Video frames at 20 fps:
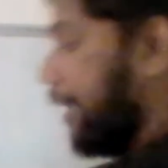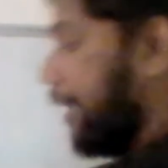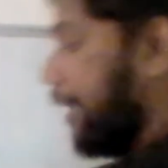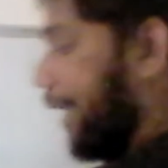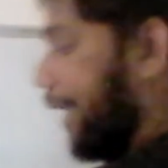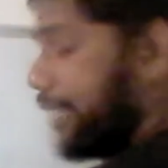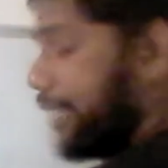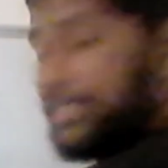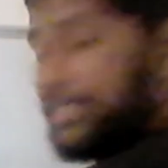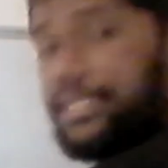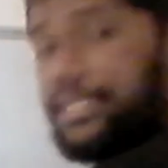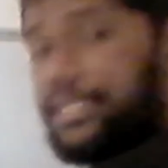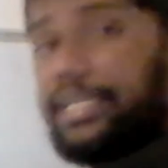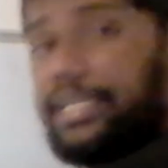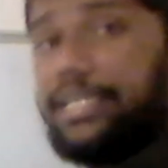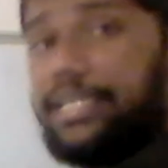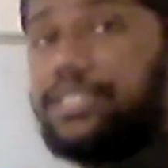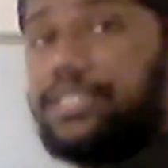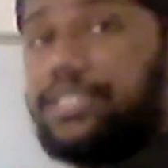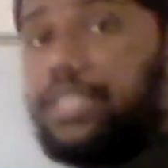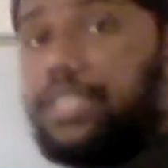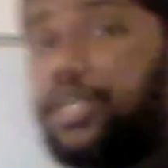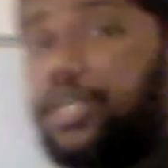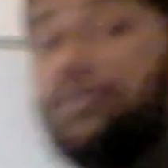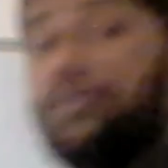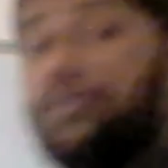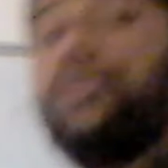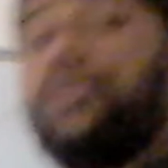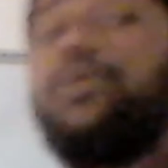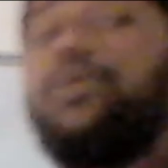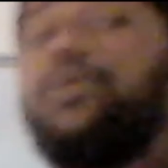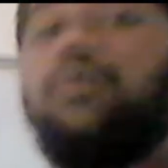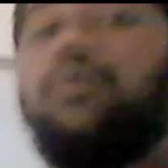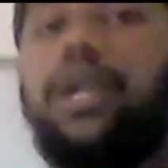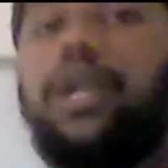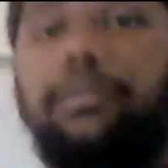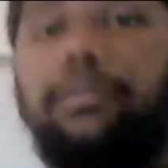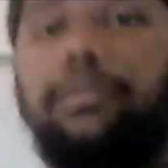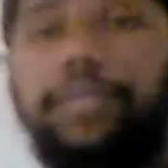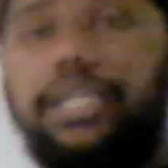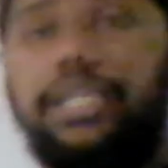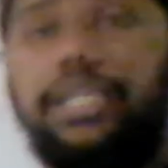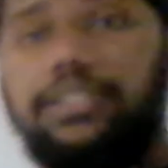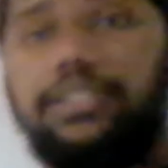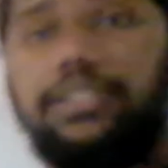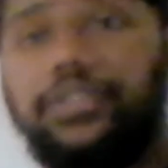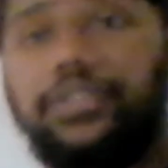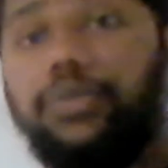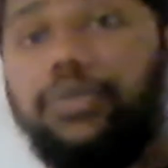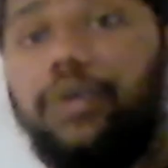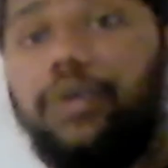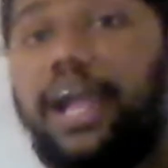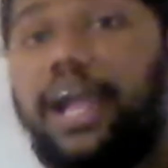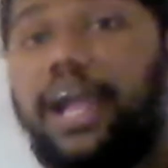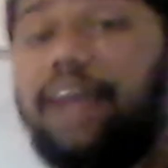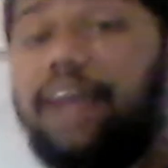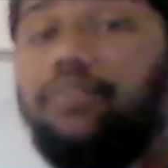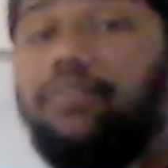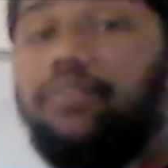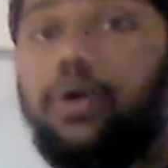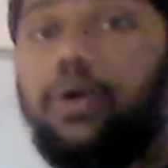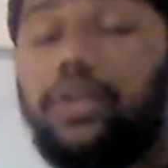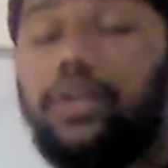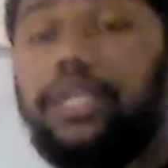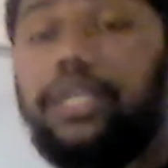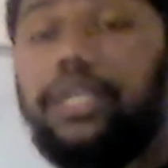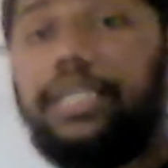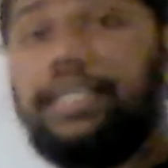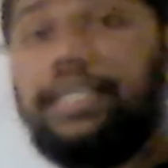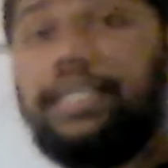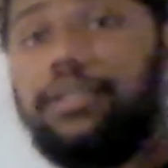XT is equal to 1 means you have only